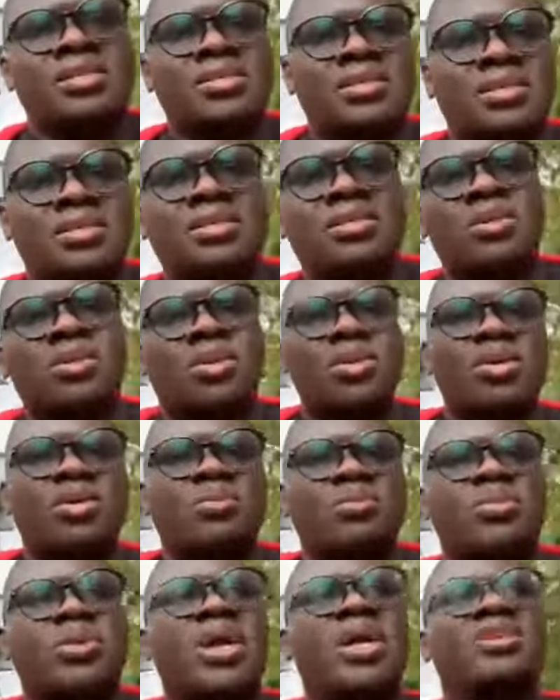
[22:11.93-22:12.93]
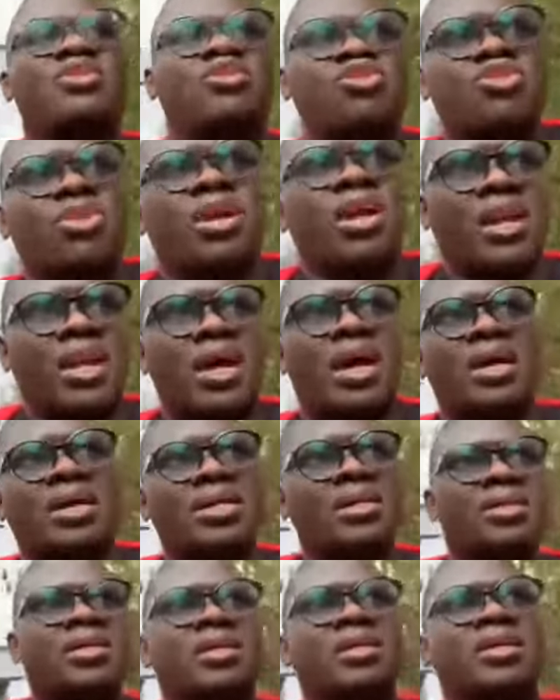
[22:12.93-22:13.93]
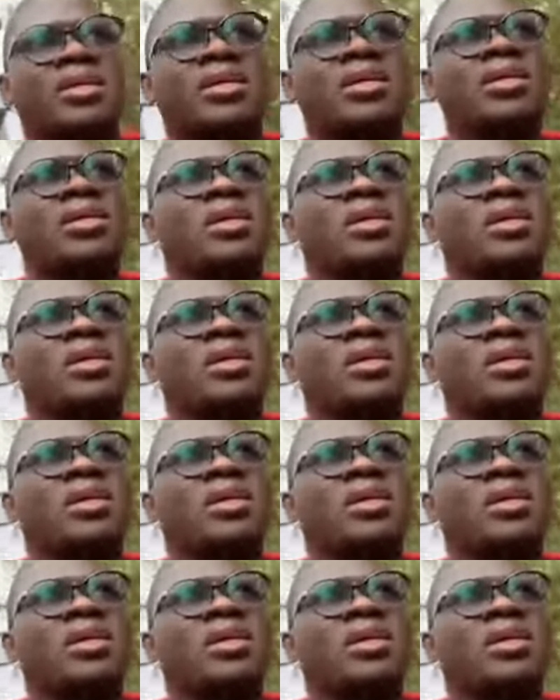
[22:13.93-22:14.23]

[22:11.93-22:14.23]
is close to the